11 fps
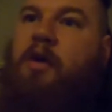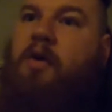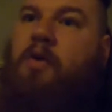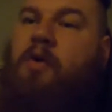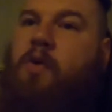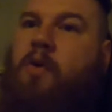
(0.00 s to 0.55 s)

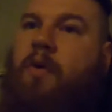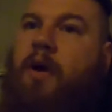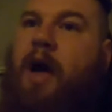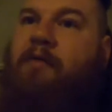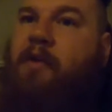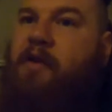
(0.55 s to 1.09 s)
who
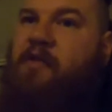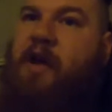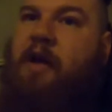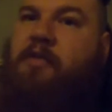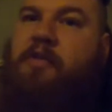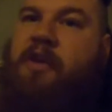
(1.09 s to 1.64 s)
I've reached
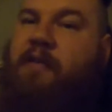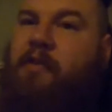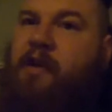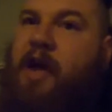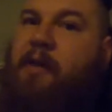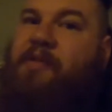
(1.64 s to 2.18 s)
out to several
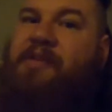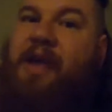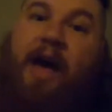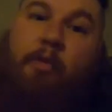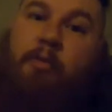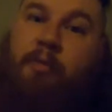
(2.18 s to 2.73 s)
times to
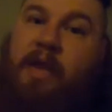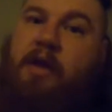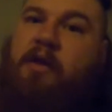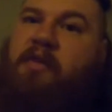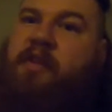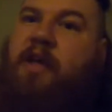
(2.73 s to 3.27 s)
help me
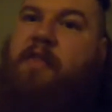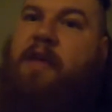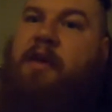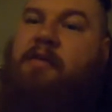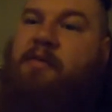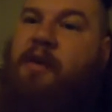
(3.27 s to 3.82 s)
understand
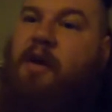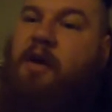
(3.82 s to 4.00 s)
things.